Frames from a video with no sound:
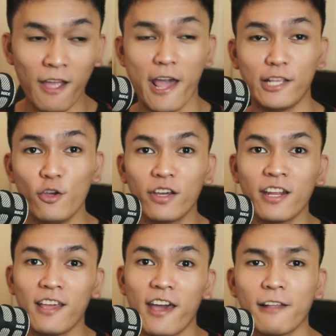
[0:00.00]
and you
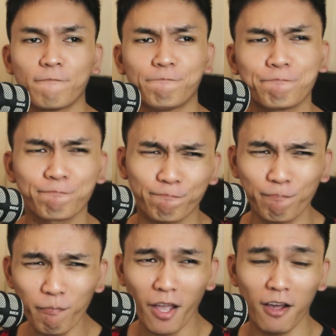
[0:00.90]
can get
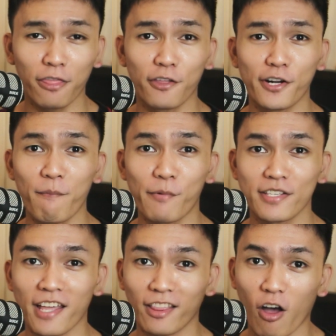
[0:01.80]
thirty
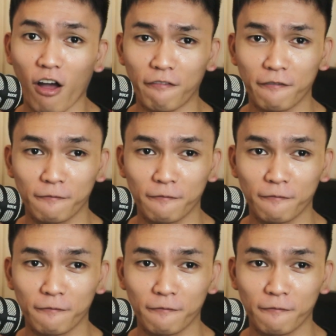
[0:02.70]
percent off.